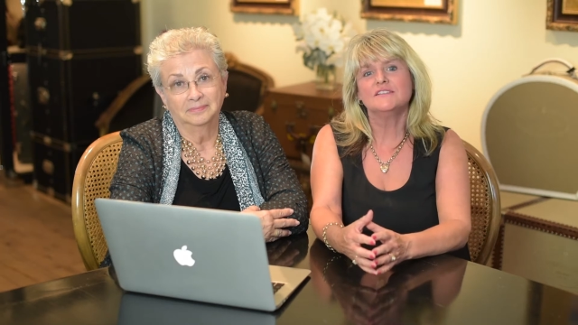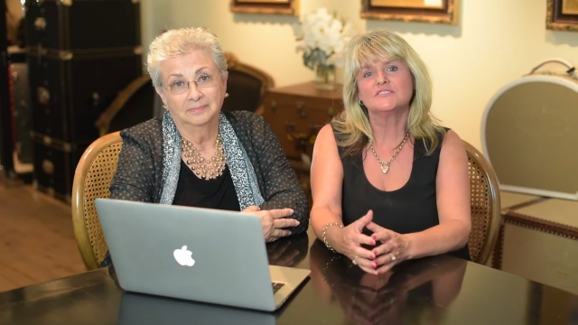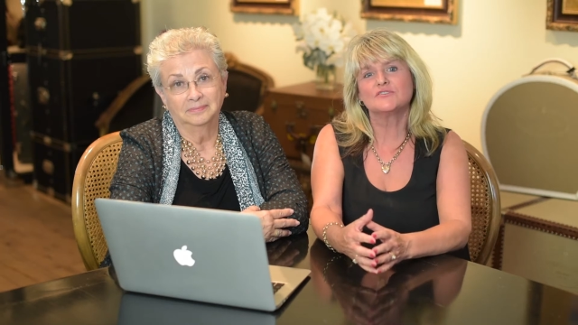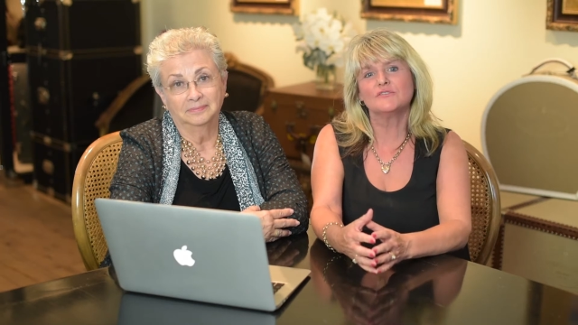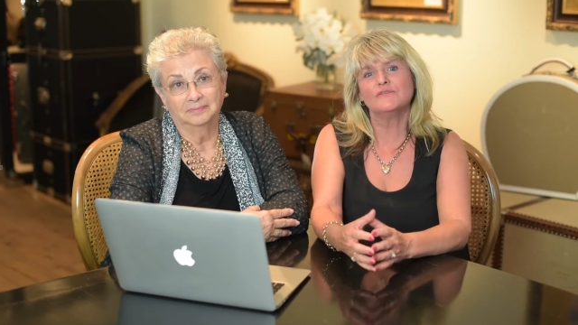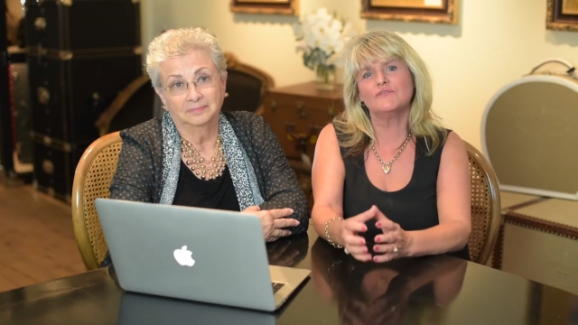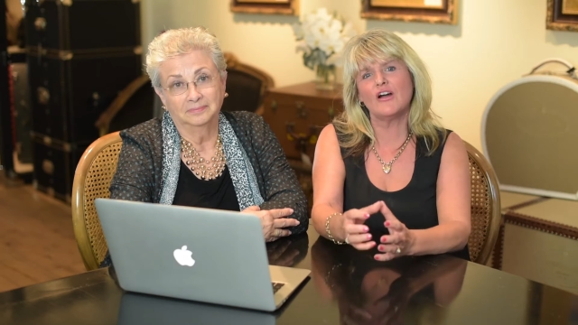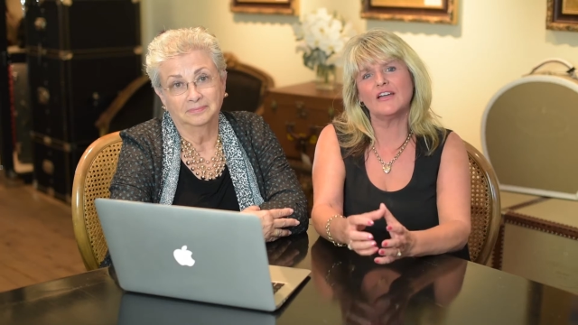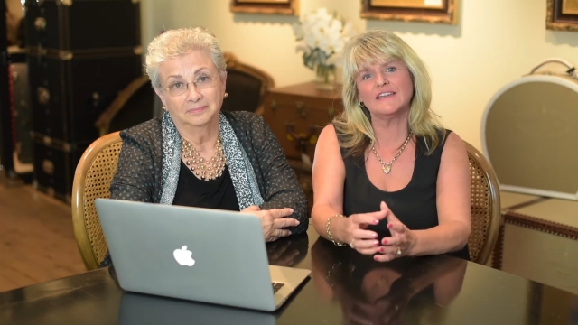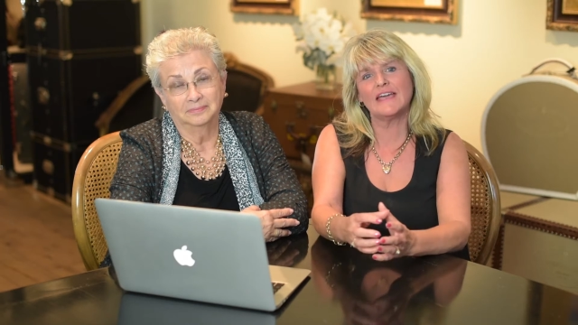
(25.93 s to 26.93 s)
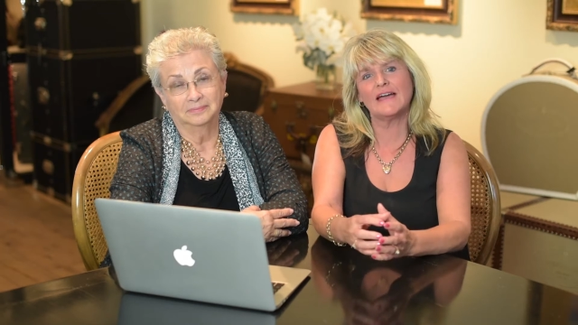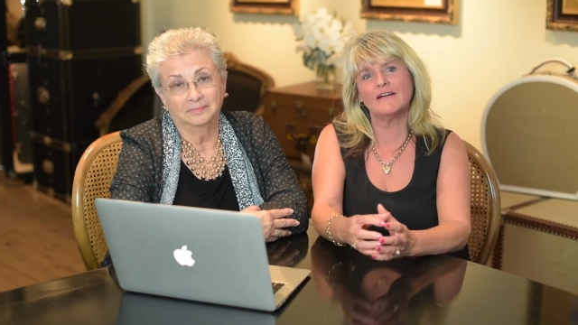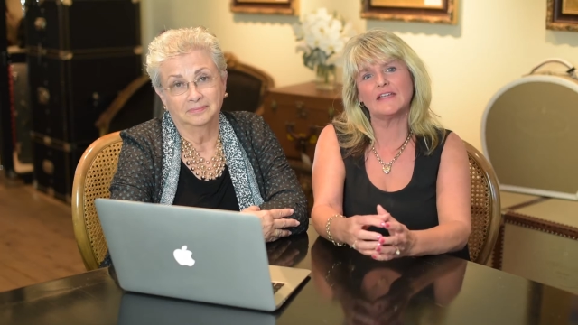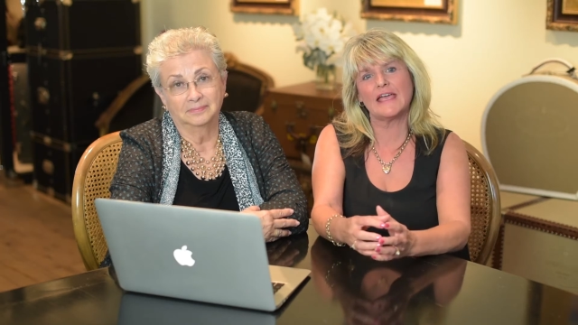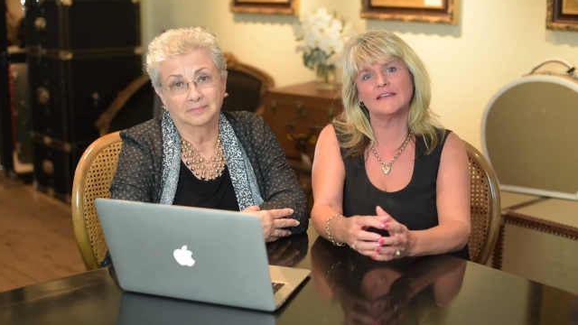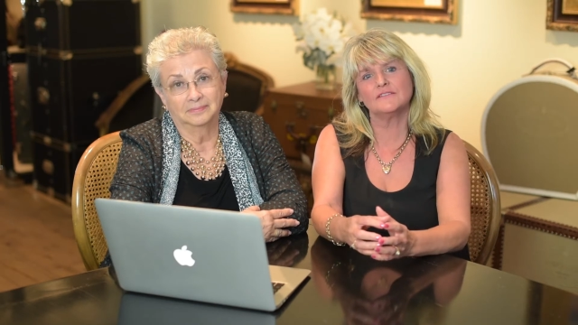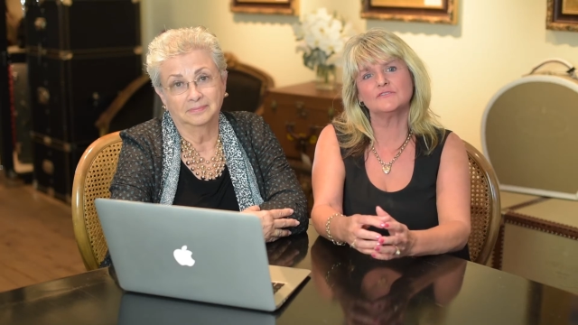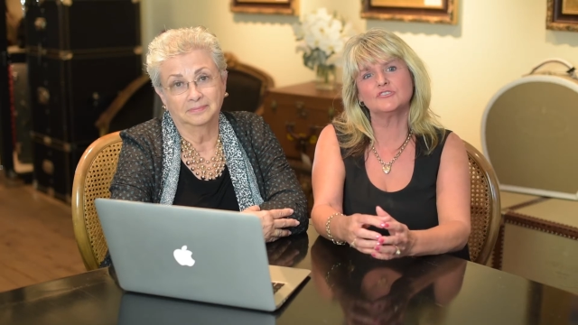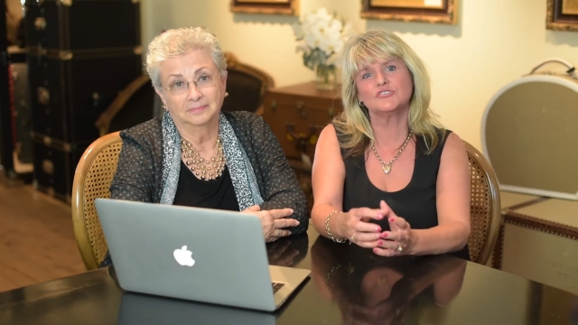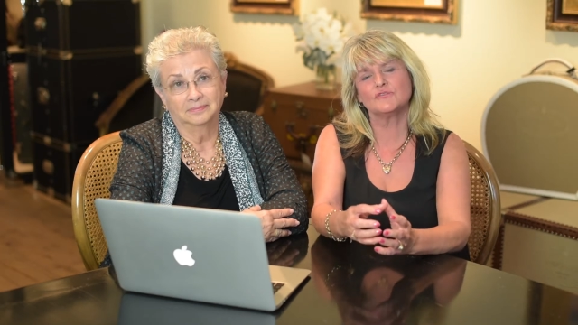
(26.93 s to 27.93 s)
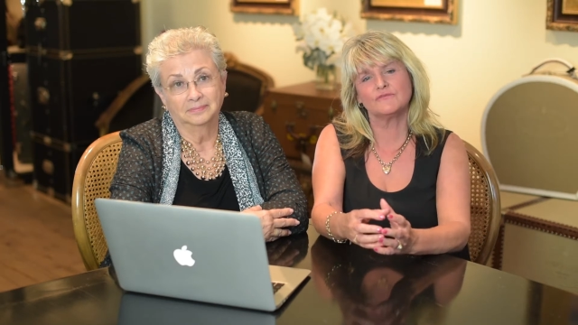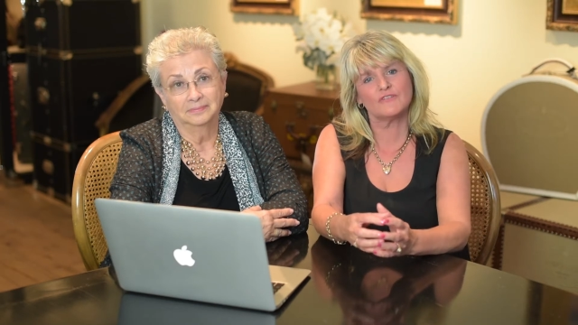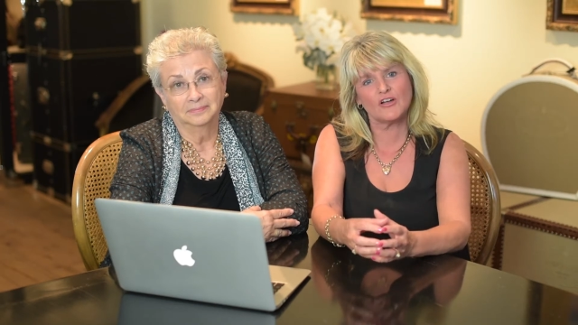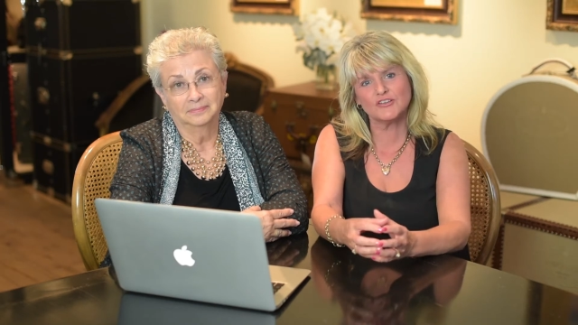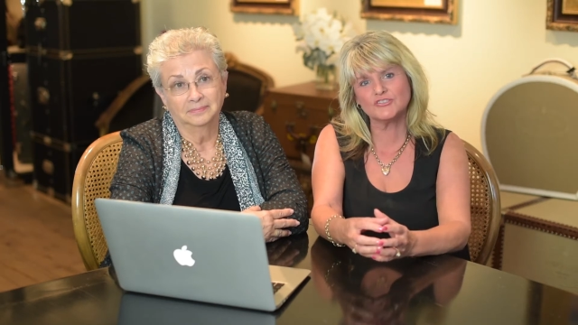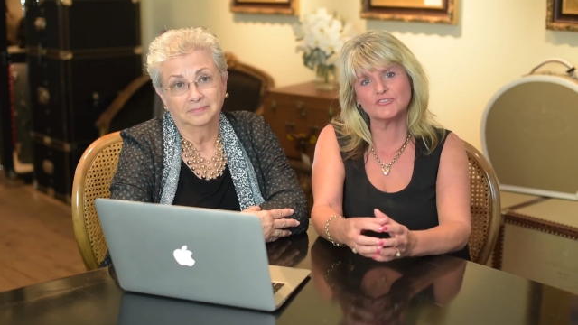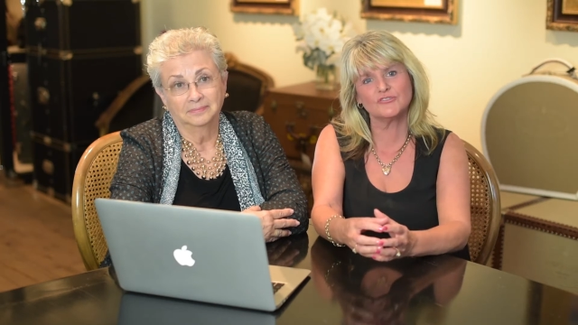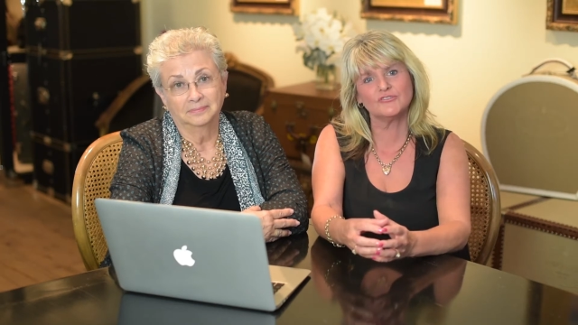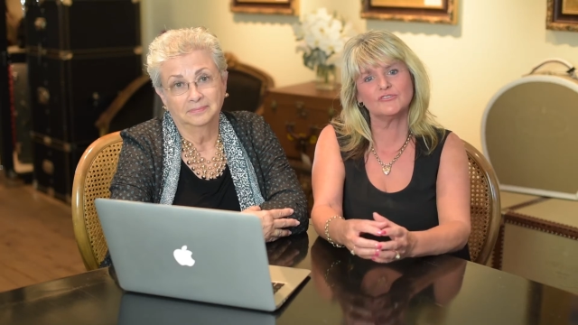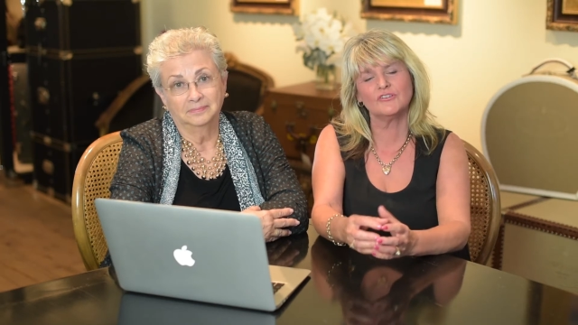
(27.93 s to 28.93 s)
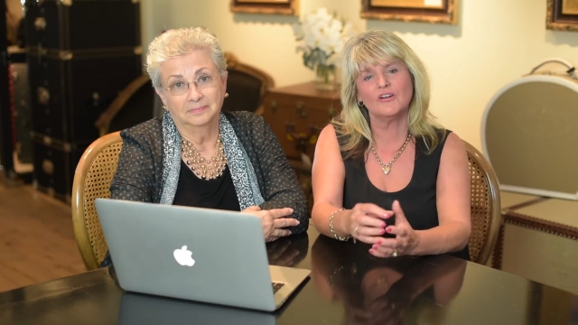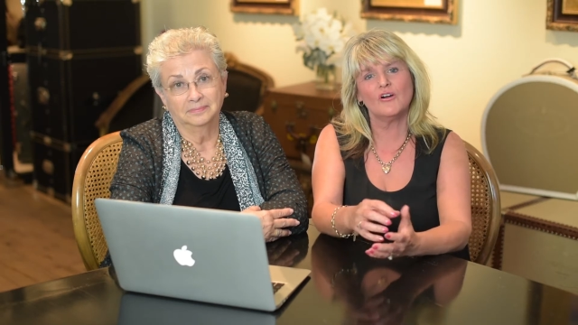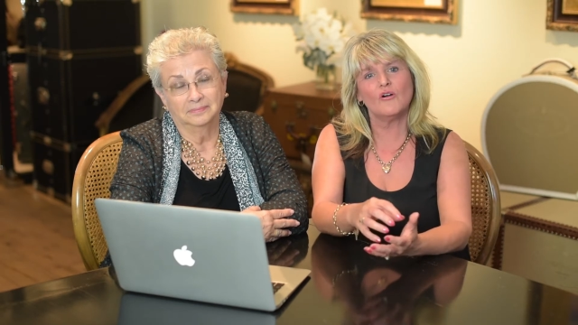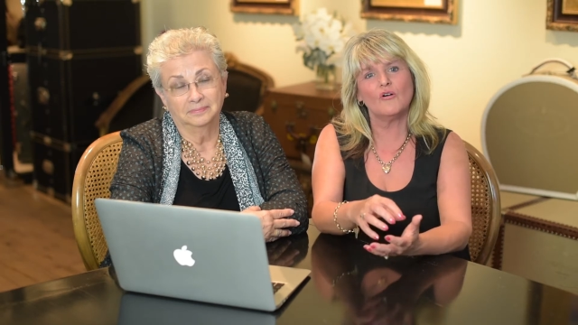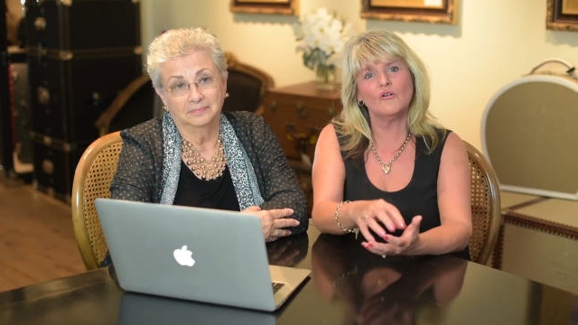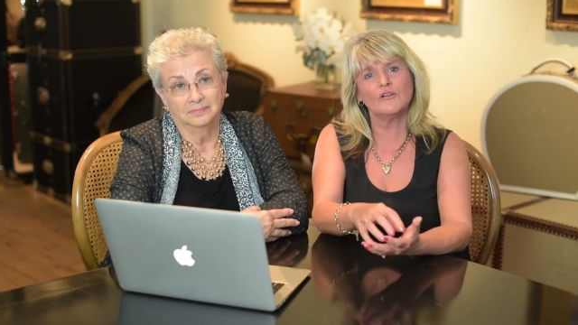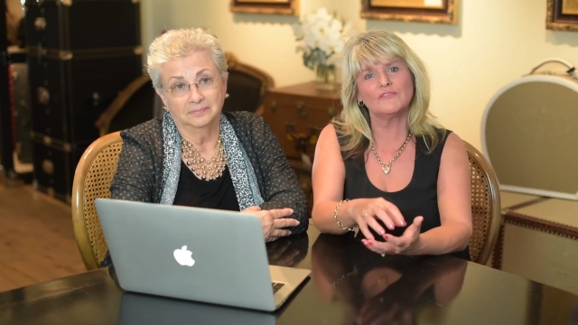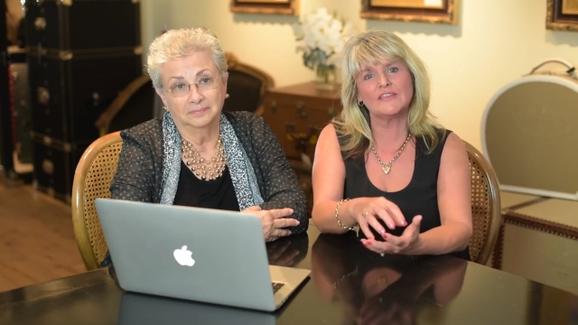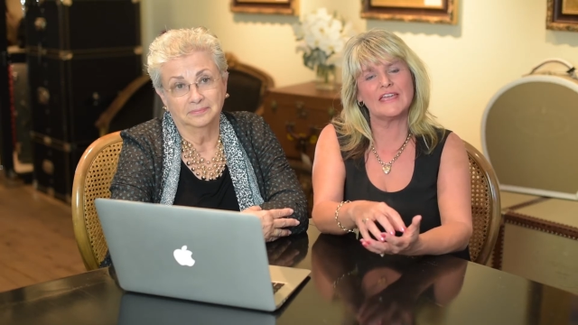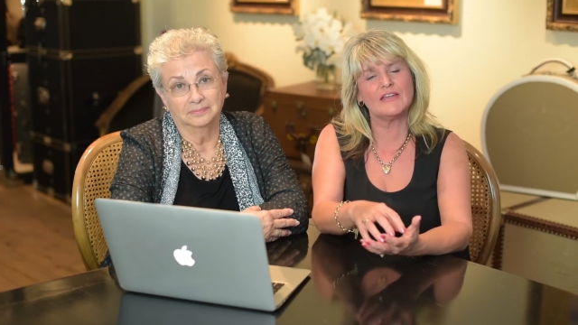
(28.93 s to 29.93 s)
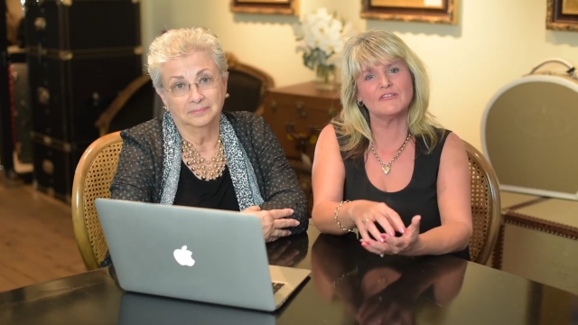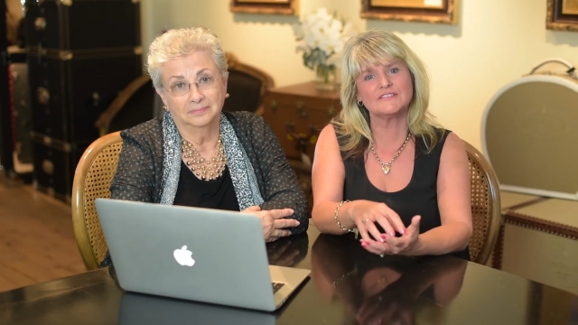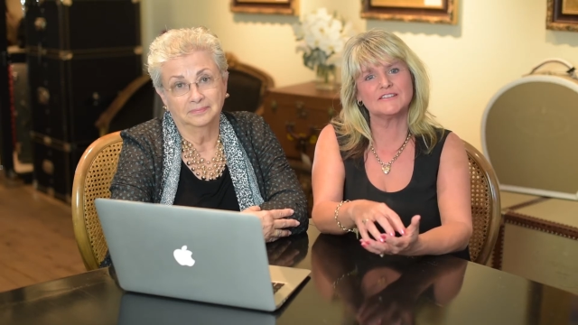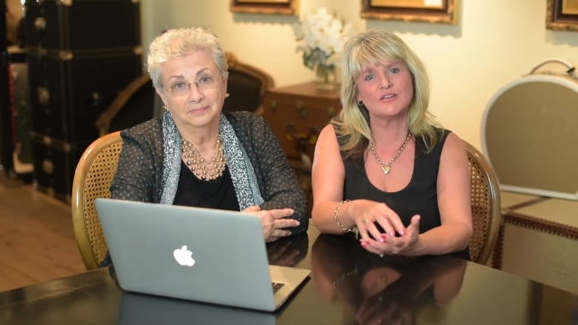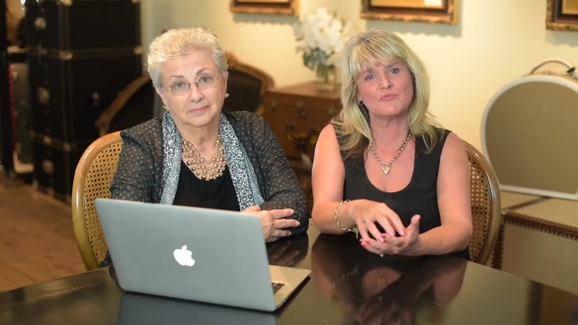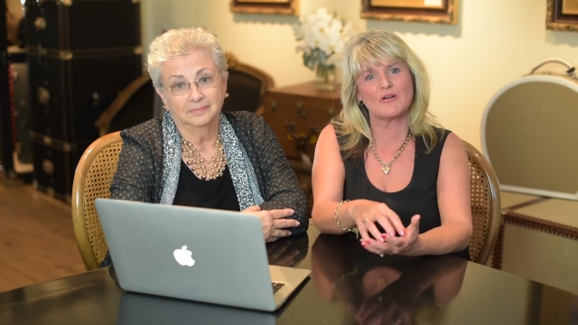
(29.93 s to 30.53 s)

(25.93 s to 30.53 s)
Speaker 1: to find out and fine tune all of the areas in your